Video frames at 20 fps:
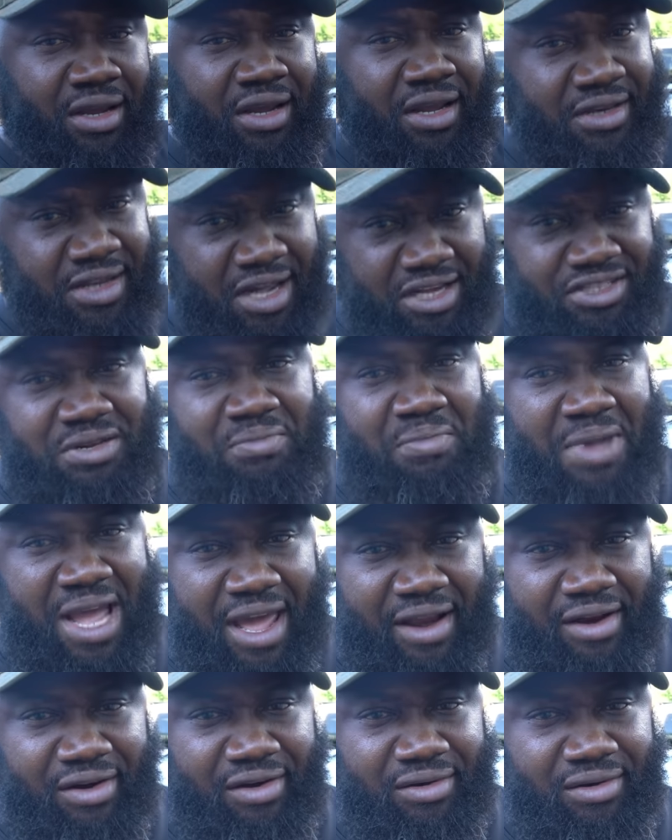It doesn't
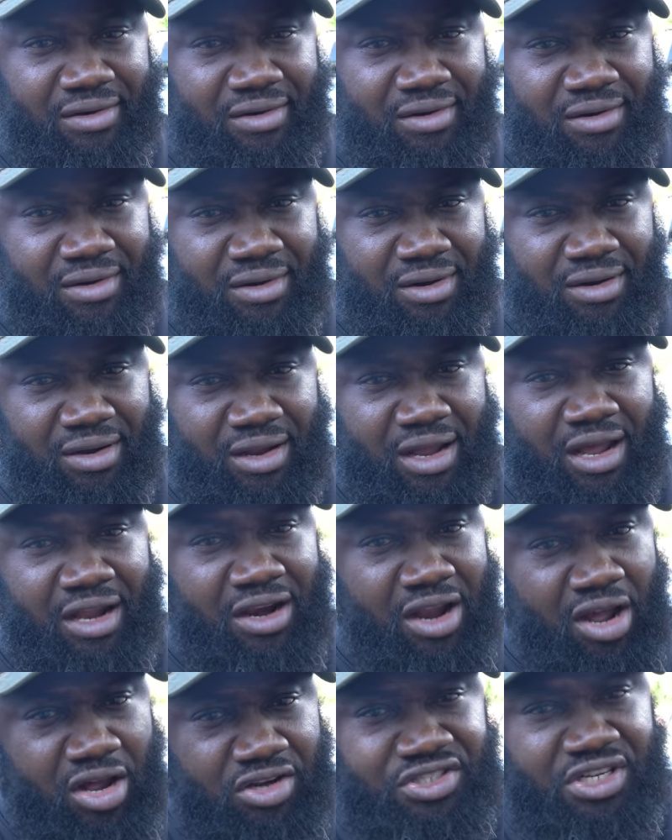matter, as
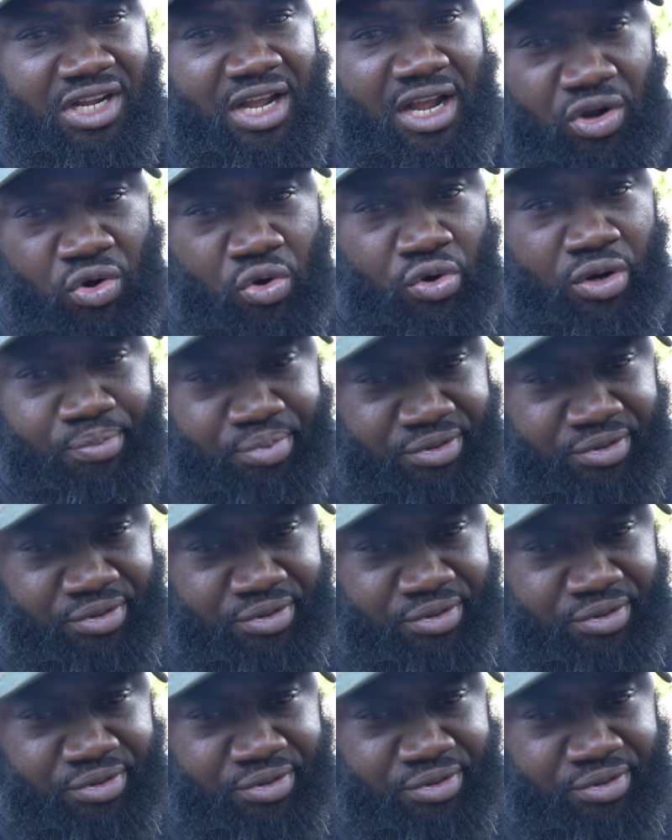long as you got corner